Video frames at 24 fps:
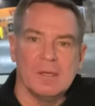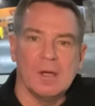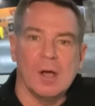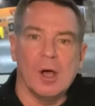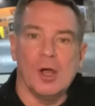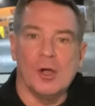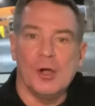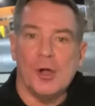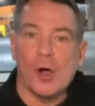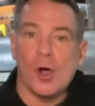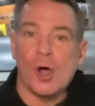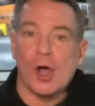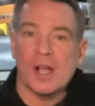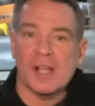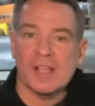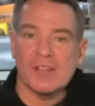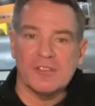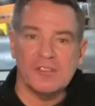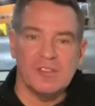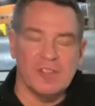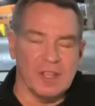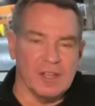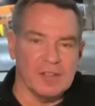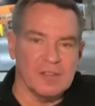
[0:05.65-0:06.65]
on
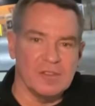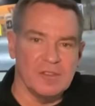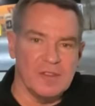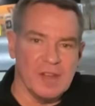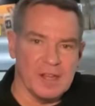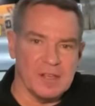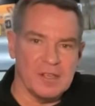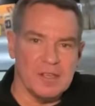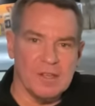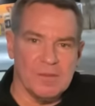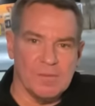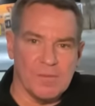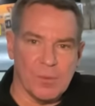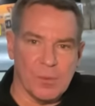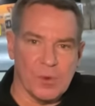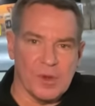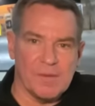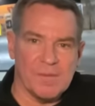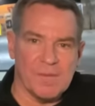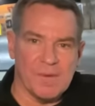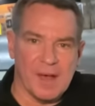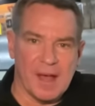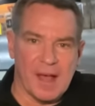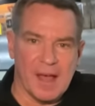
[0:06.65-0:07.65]
August sixth, nineteen
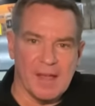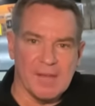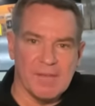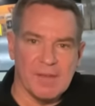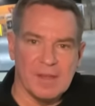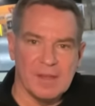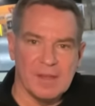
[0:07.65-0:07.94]
forty-five.